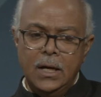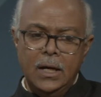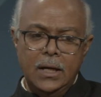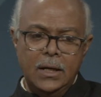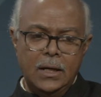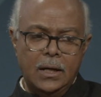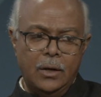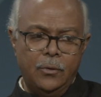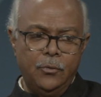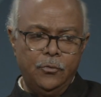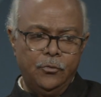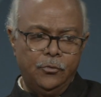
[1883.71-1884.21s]

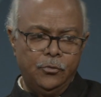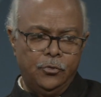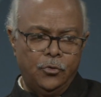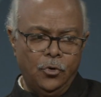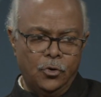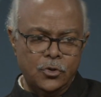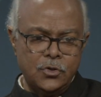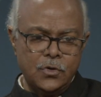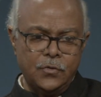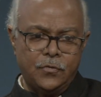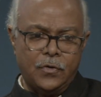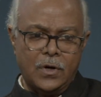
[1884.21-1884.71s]
Now,
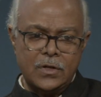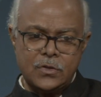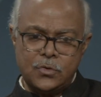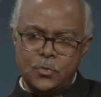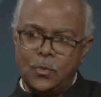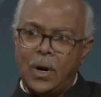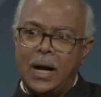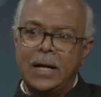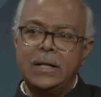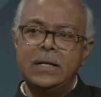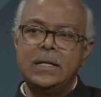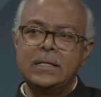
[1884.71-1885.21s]
those of us who
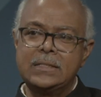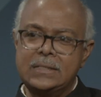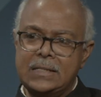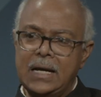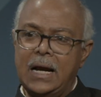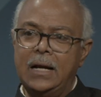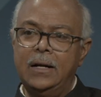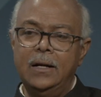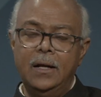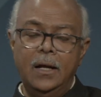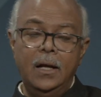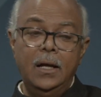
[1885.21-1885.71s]

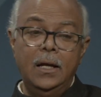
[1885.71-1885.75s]
understand,